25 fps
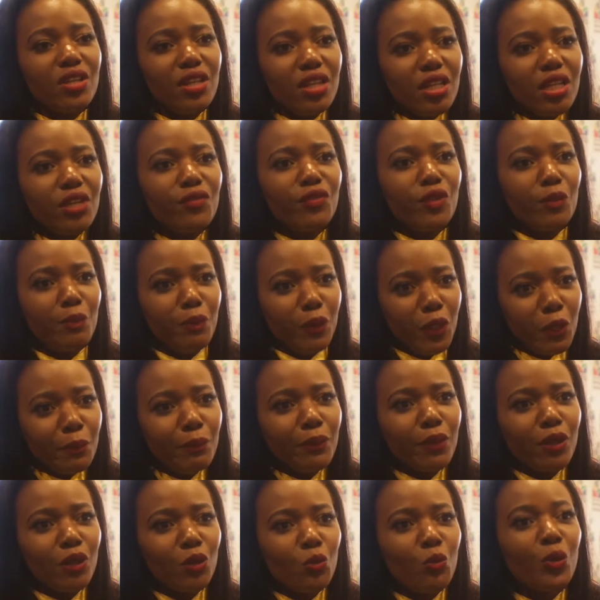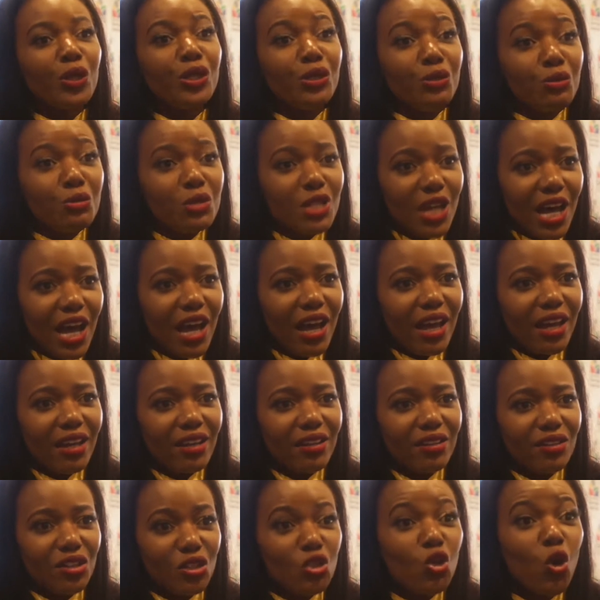leave the people when you die?
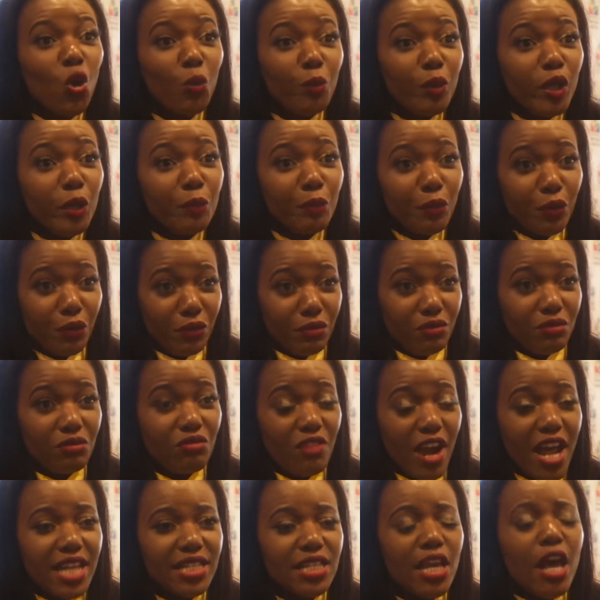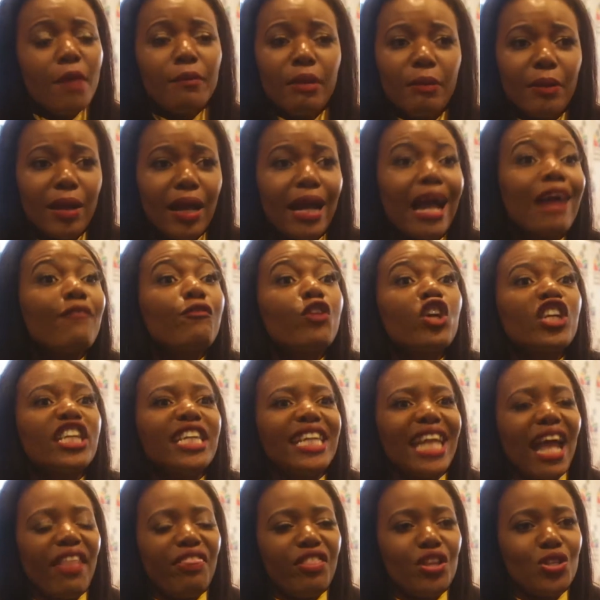Your people, right? People are like, I've got
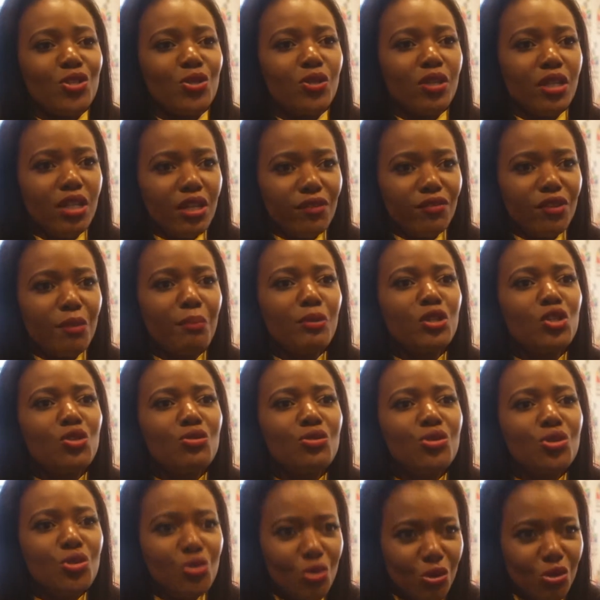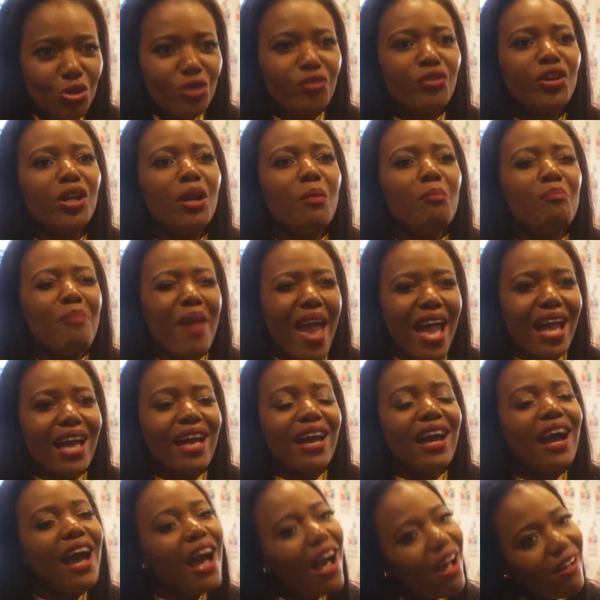nothing to leave them, but you do. You've got a bank
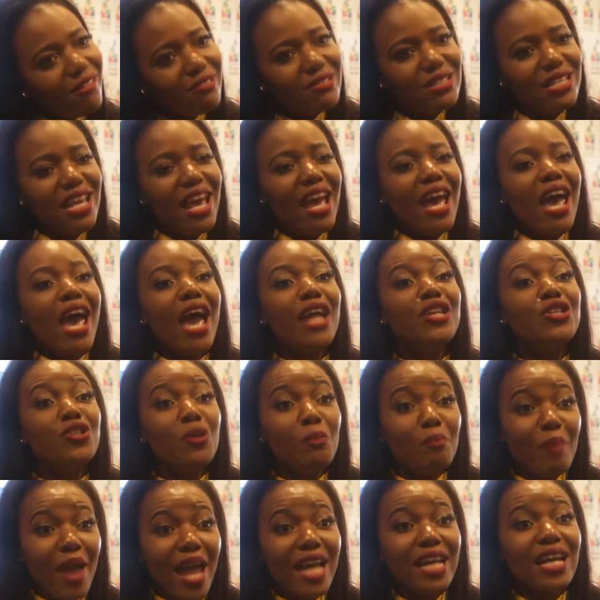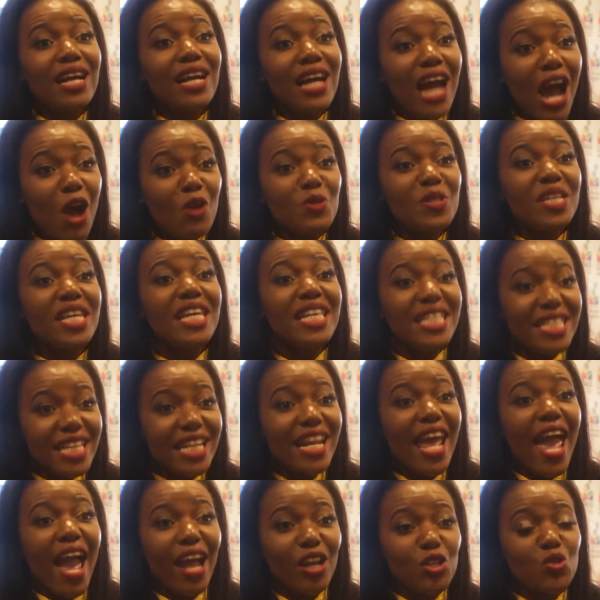account, and your bank account is
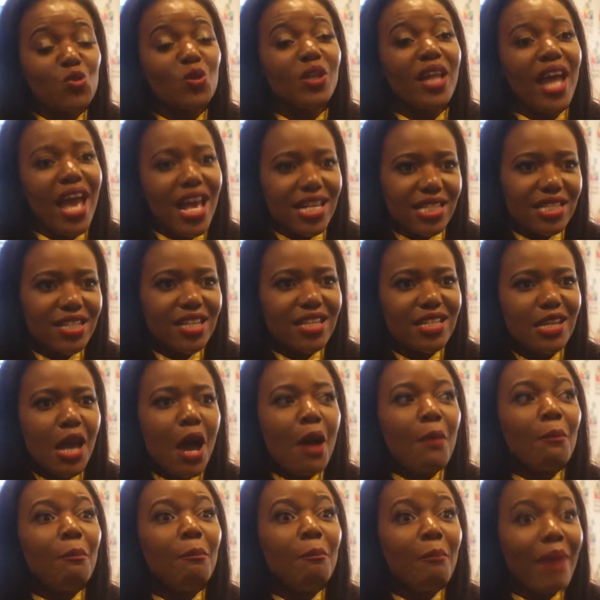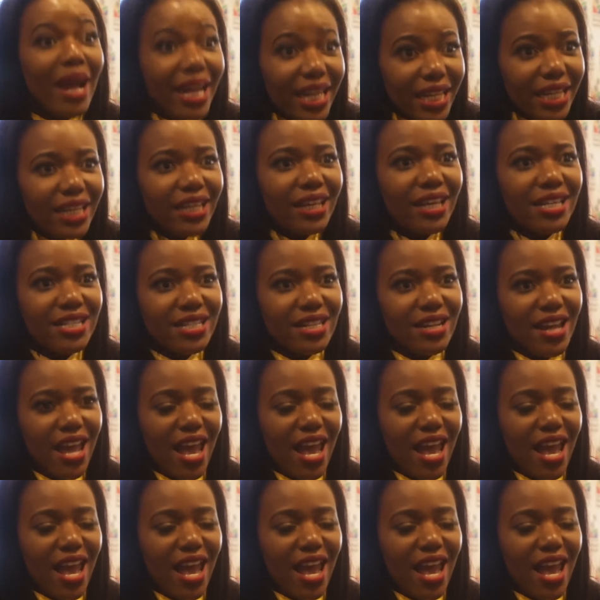an actual asset. Money is an